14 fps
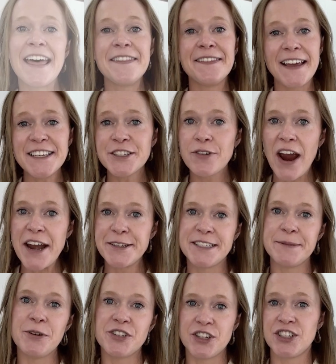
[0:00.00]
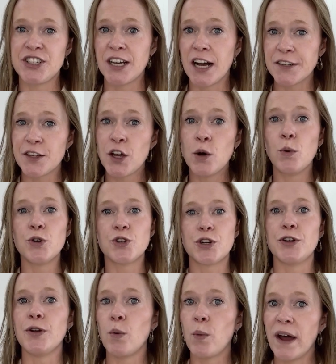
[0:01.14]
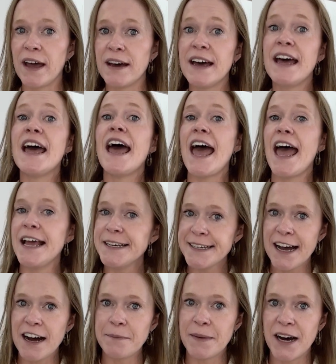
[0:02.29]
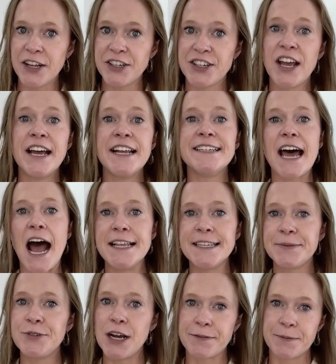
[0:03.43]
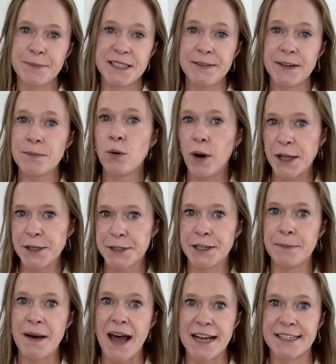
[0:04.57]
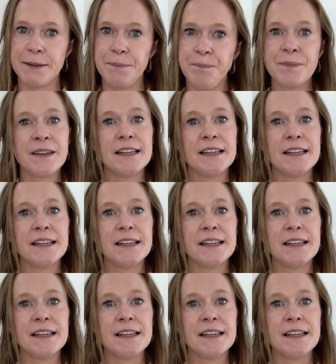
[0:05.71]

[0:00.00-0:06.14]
These grade distribution charts will show you where and how much to add and subtract from specific points on the pattern.